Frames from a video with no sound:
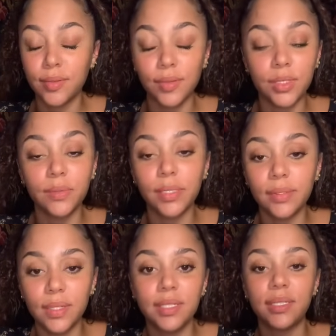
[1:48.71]
of this reading
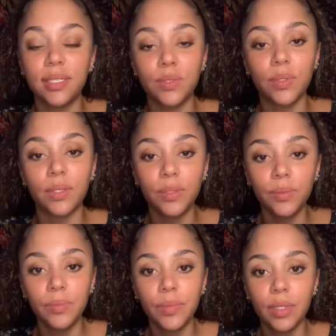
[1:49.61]
resonates with you,
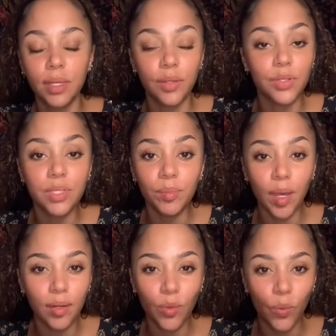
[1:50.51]
there's some
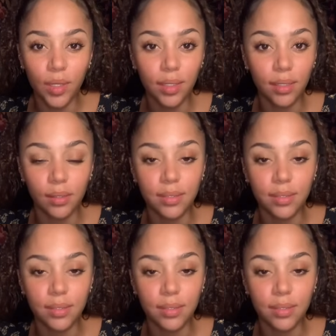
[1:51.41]
kind of win here.